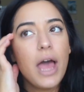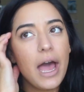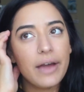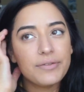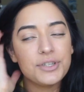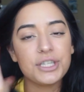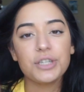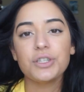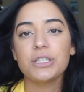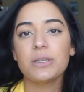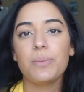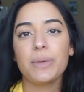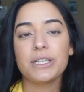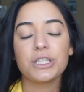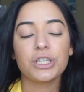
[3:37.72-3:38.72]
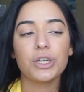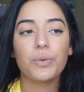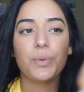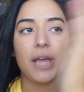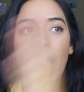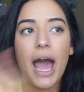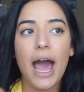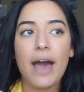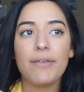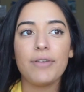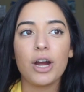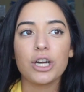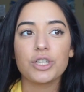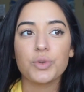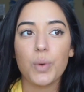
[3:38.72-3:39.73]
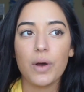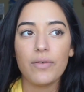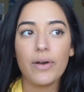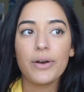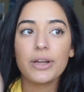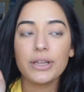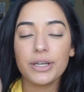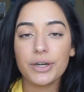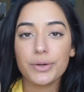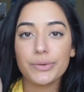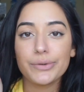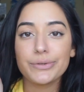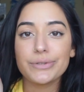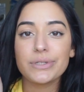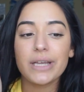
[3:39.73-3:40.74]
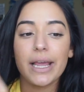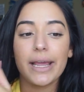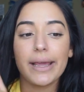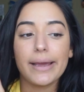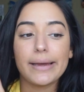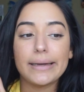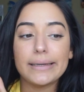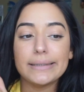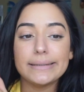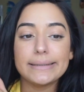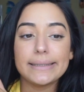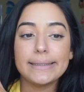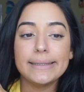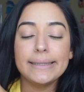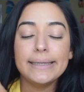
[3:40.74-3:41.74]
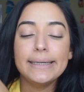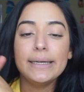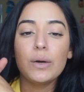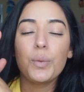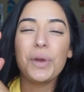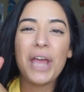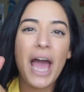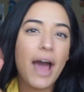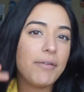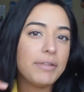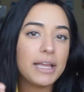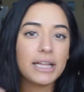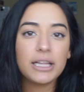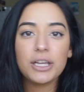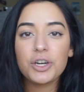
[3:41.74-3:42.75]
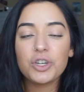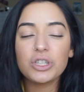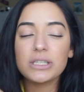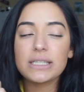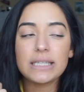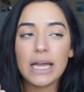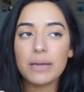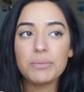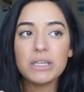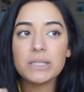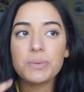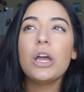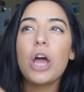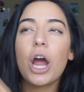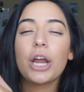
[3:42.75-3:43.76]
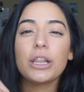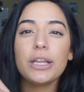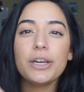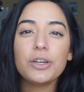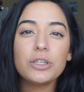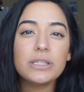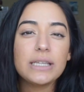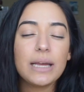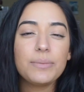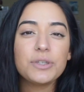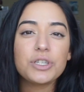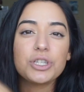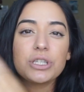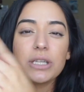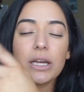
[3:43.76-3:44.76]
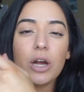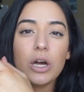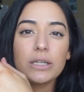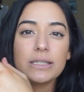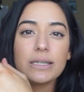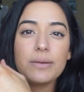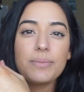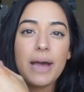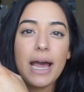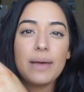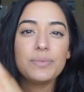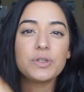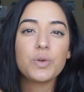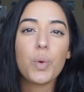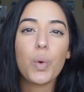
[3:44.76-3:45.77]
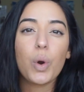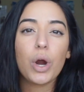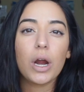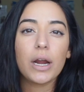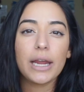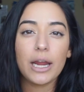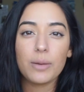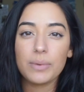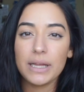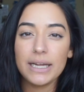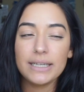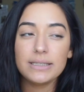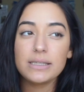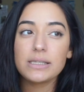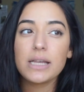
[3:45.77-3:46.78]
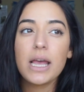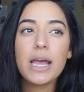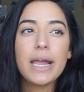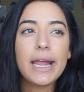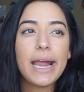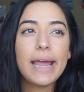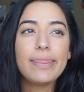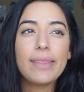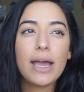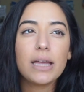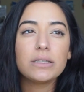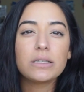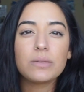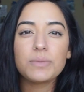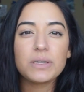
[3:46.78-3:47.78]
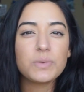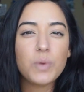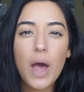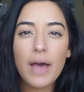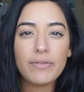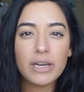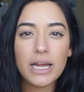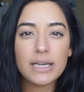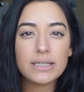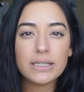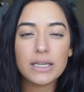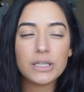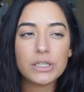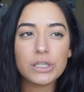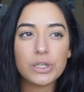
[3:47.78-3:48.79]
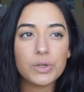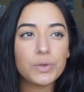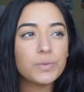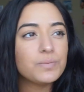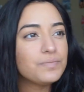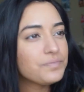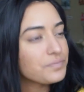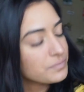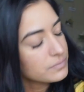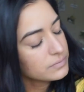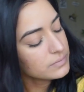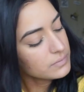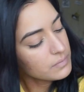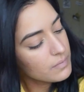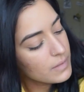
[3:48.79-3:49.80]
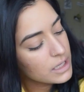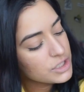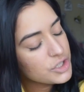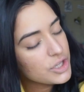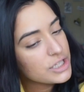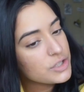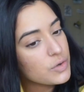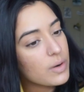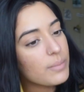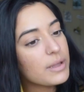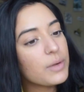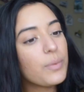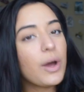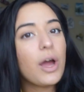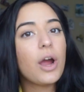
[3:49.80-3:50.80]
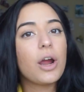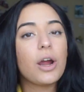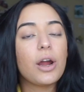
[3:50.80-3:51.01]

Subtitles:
every single semester, we have our 12-hour clinicals, and we have like clinical assignments, but our clinical assignments are just like concept maps or care plans. And then sometimes we'll have an essay due. So that's normally what